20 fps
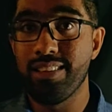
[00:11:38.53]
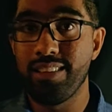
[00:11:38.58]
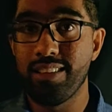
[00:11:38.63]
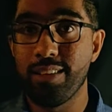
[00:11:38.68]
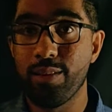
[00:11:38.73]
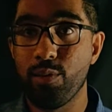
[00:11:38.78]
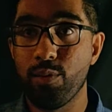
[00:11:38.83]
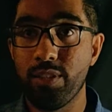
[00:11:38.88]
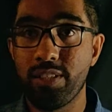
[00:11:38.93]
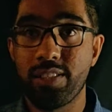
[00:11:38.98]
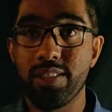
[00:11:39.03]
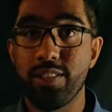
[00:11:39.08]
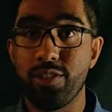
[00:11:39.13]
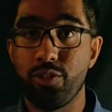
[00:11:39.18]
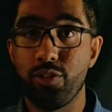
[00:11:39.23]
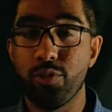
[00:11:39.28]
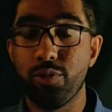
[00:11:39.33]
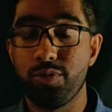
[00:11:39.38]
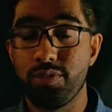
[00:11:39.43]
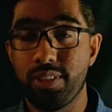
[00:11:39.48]
is used
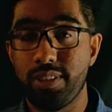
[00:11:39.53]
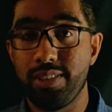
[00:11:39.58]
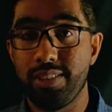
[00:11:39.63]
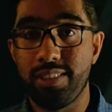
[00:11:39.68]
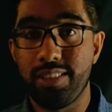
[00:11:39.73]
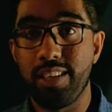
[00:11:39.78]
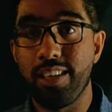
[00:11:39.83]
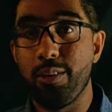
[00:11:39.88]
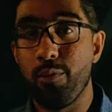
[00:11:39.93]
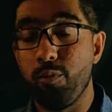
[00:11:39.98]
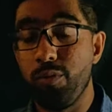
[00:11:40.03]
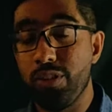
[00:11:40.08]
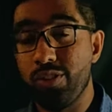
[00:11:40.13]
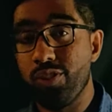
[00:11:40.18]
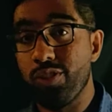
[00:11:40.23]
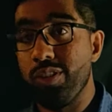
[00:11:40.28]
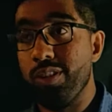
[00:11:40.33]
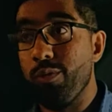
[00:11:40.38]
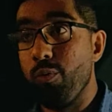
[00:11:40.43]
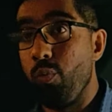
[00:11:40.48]
as the conventional
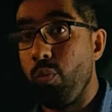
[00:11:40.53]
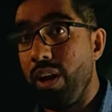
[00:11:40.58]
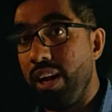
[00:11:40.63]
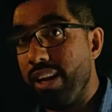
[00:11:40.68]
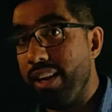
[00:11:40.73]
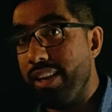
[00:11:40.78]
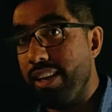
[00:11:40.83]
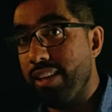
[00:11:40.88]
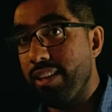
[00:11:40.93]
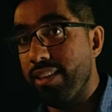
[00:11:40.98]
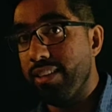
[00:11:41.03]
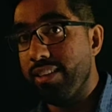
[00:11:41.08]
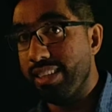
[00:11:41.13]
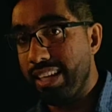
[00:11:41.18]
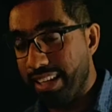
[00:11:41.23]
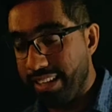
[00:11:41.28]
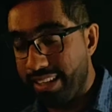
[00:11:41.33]
welding technique.